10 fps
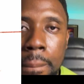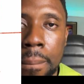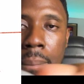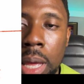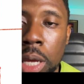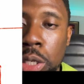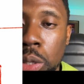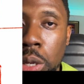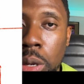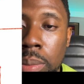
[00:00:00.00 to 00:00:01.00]
Make sure
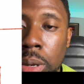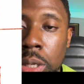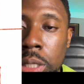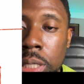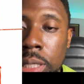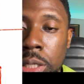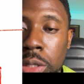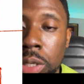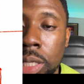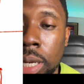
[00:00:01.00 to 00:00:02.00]
your boxes are
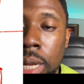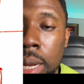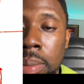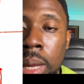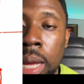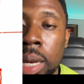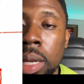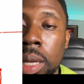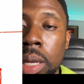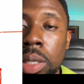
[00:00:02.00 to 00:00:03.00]
straighter than mine.
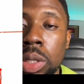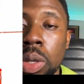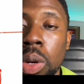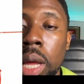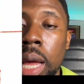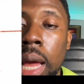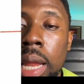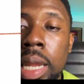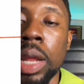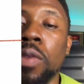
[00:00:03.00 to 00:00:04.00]
So, and
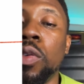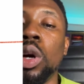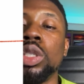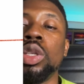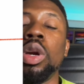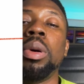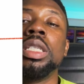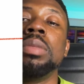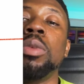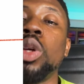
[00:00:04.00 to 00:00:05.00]
then of course, your
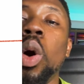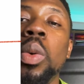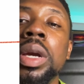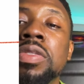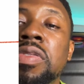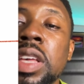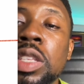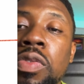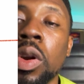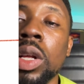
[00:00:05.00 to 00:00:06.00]
boxes must always face
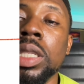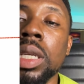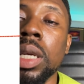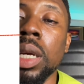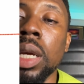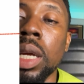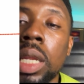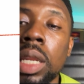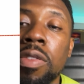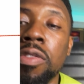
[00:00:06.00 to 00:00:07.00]
front.
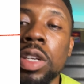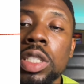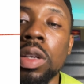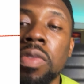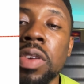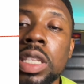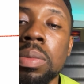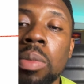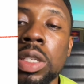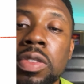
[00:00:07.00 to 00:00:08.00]
The first surface
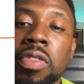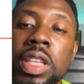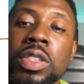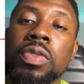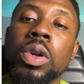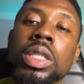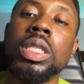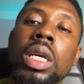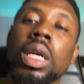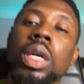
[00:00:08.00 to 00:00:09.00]
must face front.
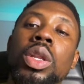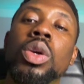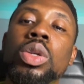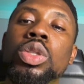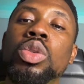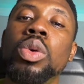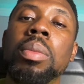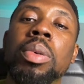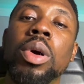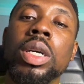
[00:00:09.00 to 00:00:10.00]
Don't do a
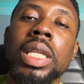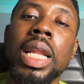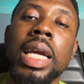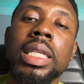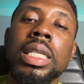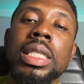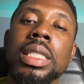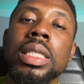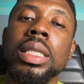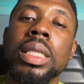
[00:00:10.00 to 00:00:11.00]
box like this.
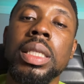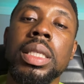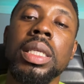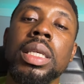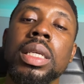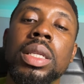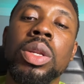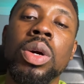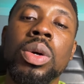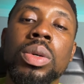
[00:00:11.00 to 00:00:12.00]

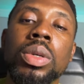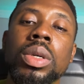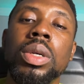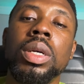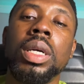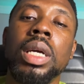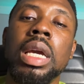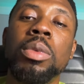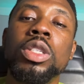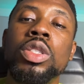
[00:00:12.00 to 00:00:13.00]
No, it
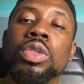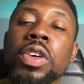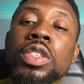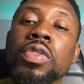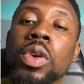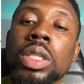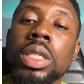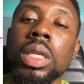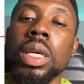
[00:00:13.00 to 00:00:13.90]
must face front.